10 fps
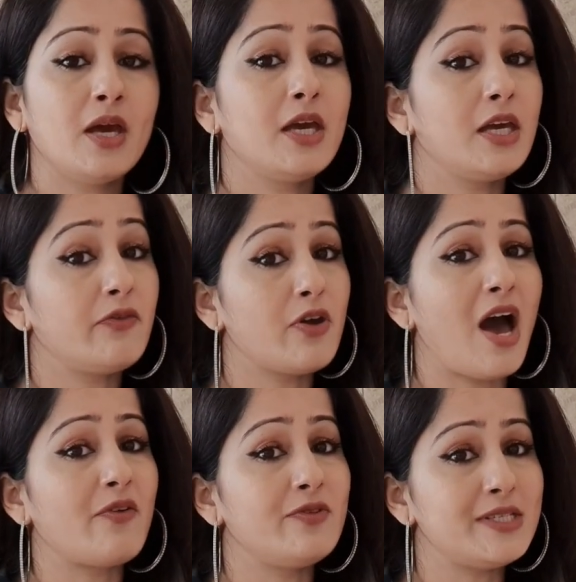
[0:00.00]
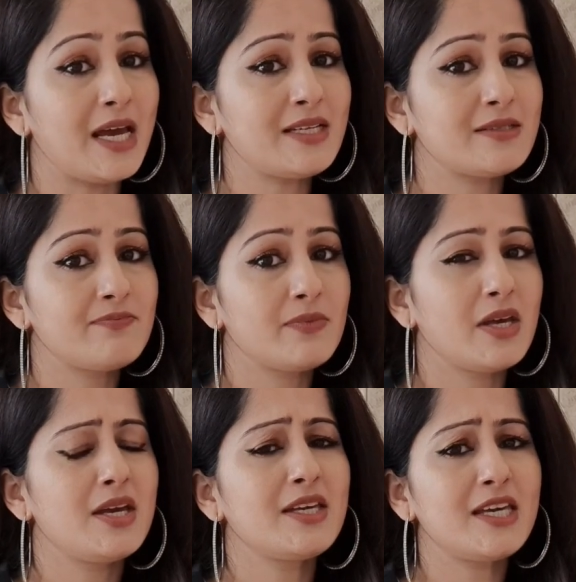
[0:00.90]
If you have debt,
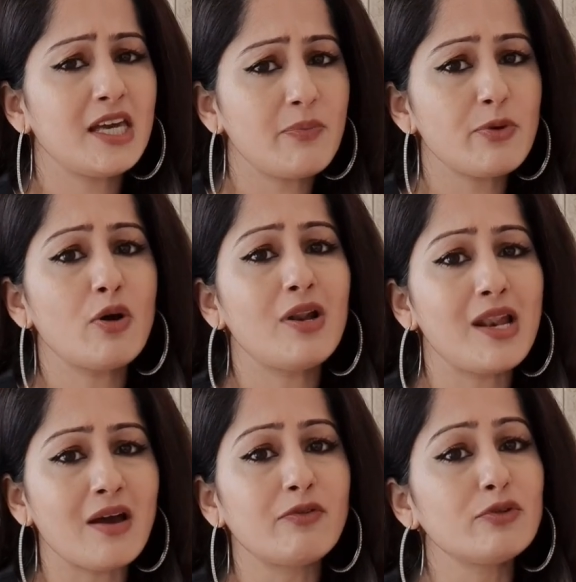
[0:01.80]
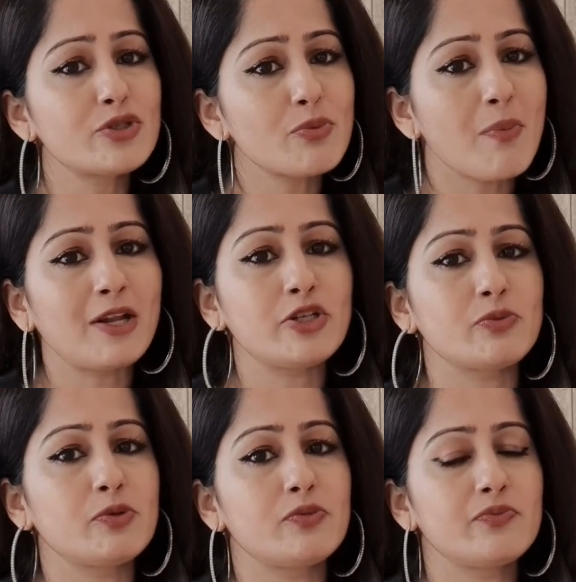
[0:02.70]
keep your levels
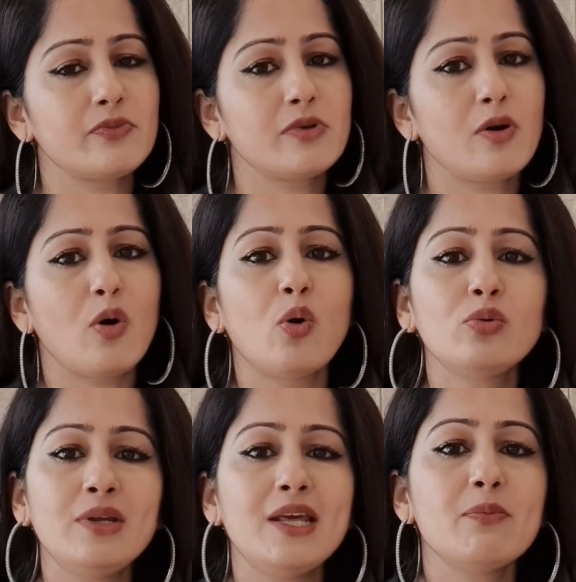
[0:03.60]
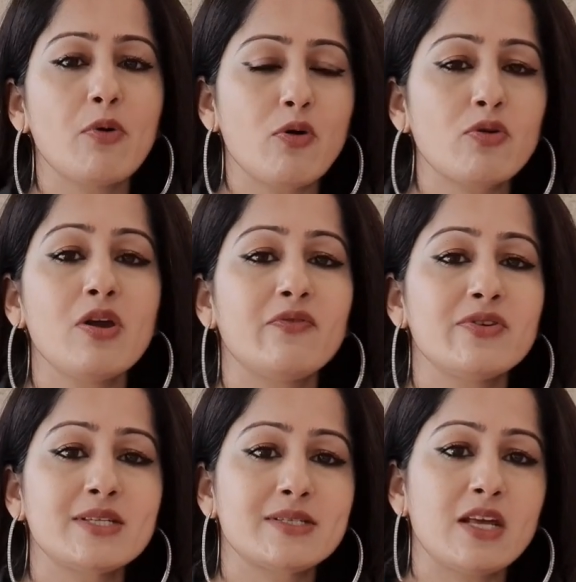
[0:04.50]
manageable. Only borrow if it's
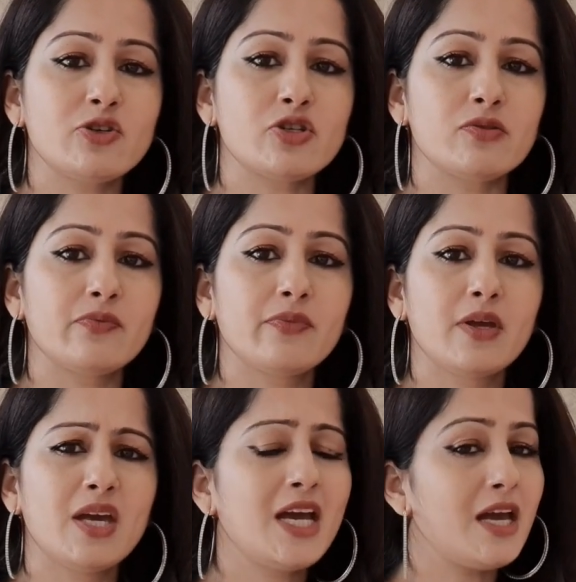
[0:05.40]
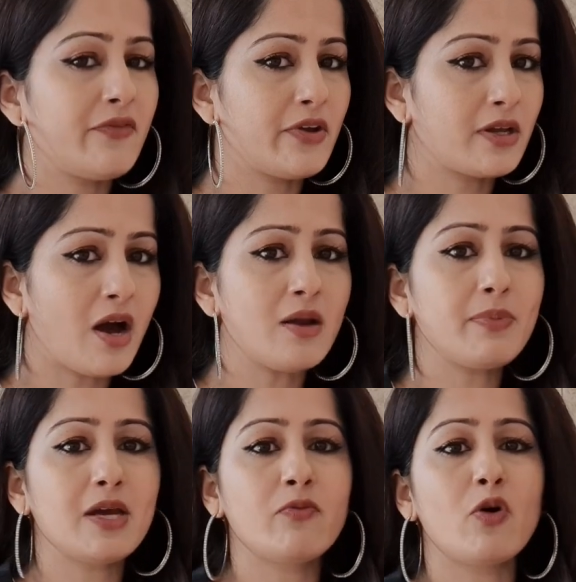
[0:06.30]
essential. If it can't be
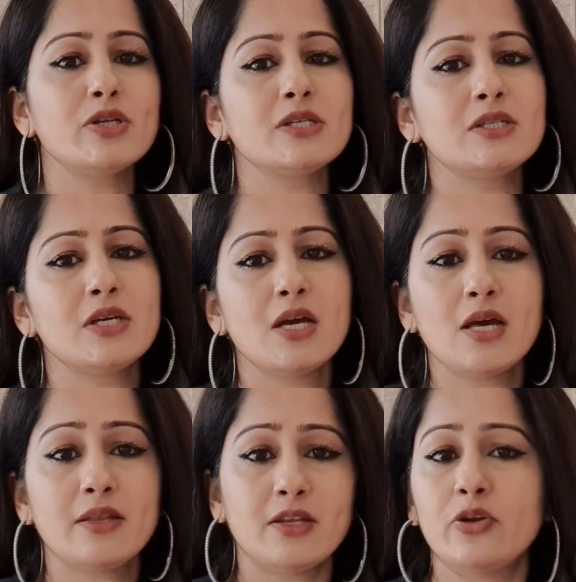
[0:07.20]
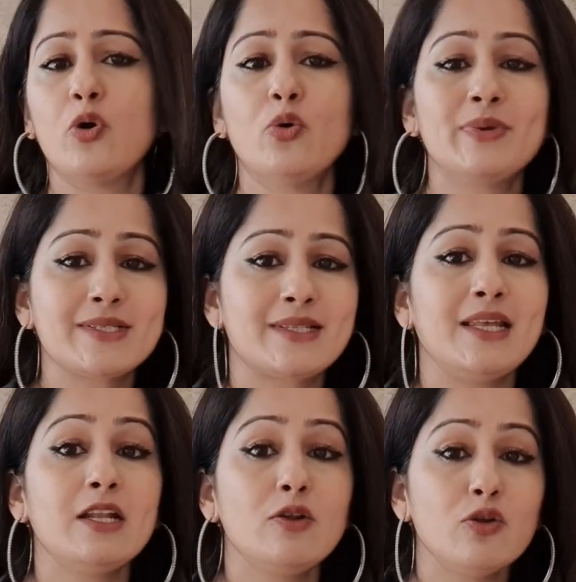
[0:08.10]
avoided, then
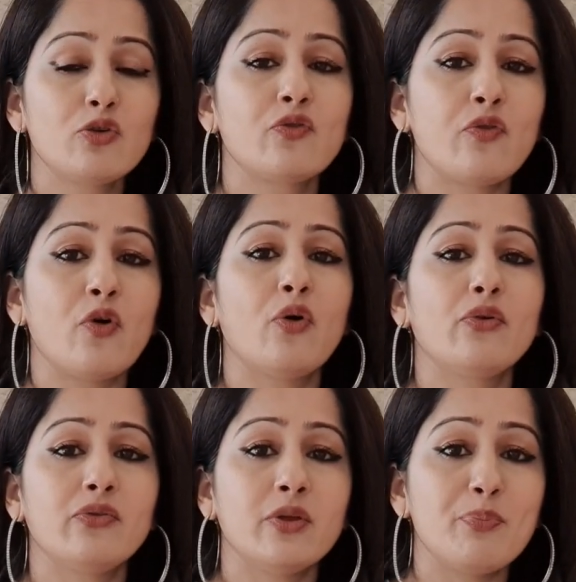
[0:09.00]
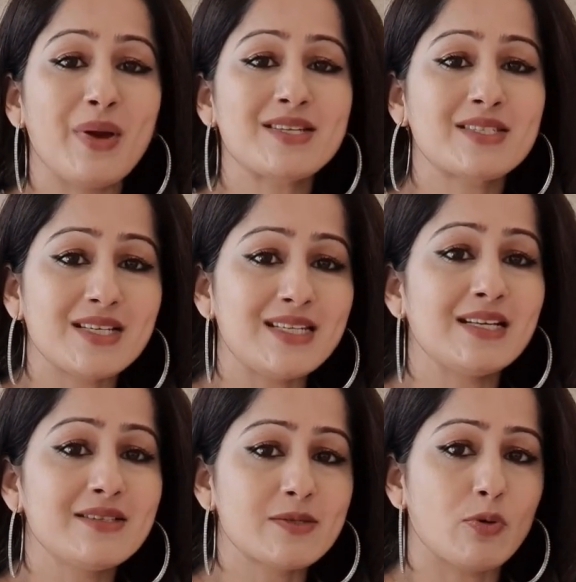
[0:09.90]
obviously look for the best
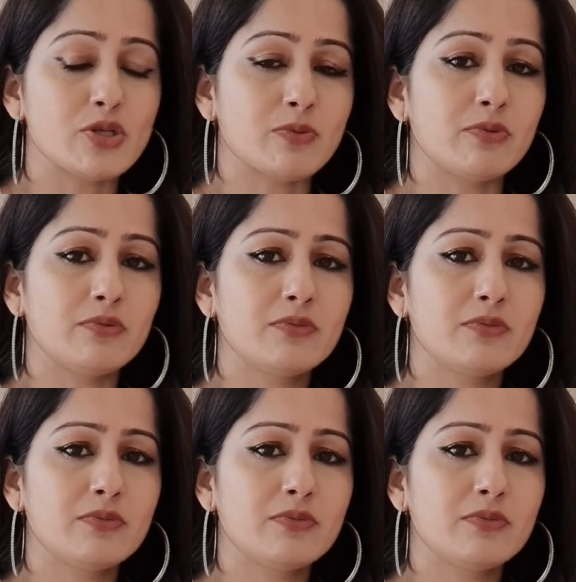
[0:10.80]
deals possible.